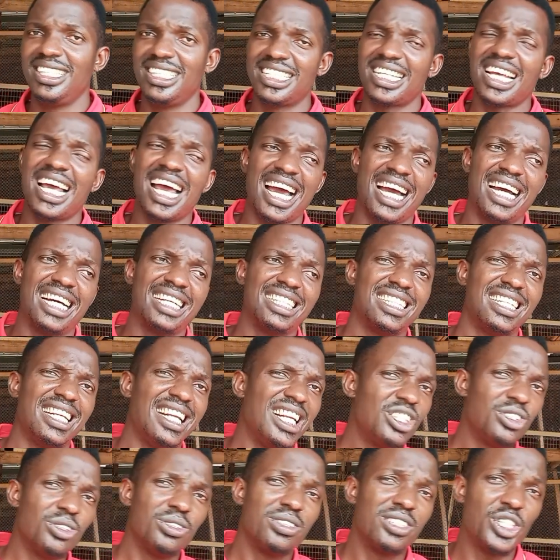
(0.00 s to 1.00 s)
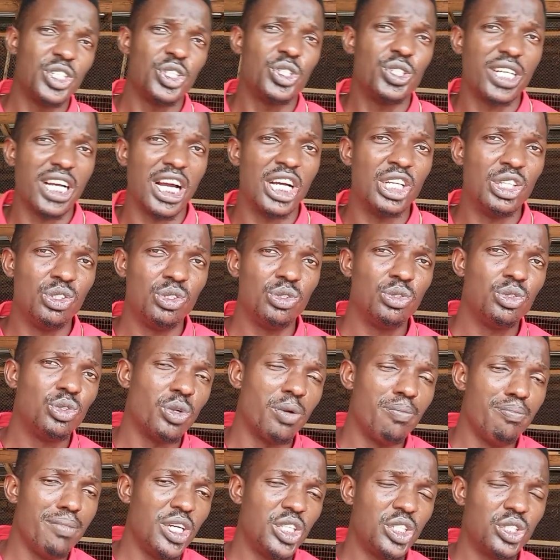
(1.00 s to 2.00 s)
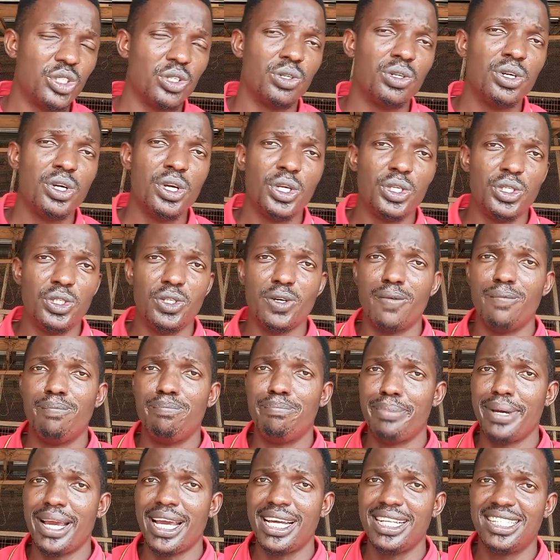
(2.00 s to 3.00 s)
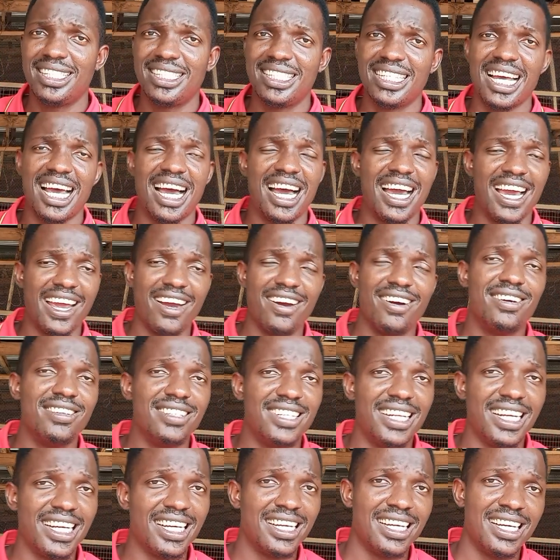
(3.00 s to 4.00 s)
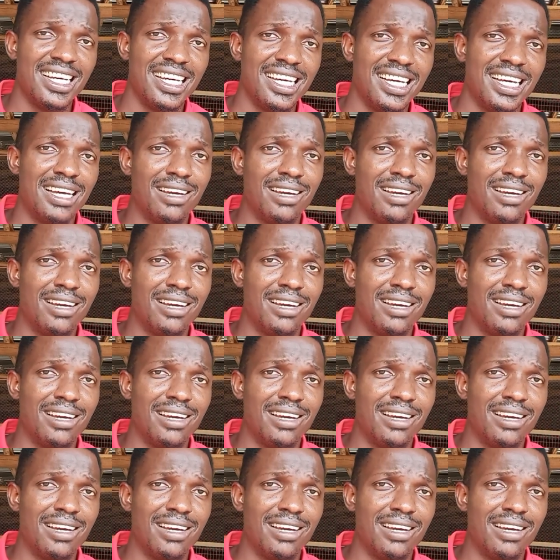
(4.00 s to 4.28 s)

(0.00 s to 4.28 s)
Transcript: These are little things you can do to make sure your birds are healthy,